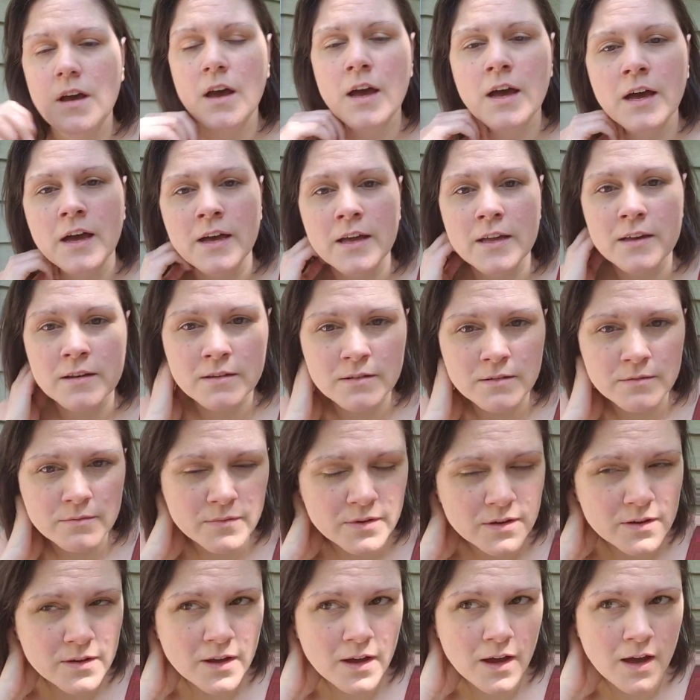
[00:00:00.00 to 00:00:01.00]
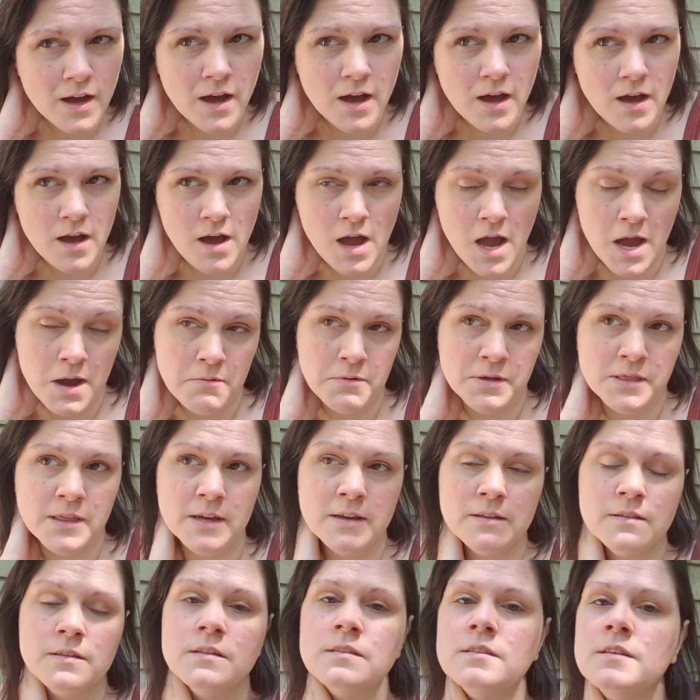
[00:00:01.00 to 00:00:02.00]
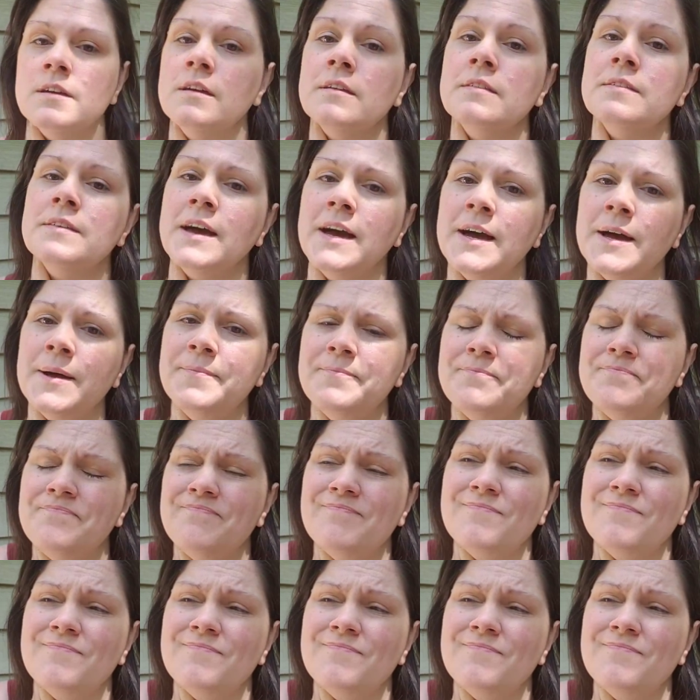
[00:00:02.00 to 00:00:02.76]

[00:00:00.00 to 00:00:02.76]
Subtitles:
And I would like to think that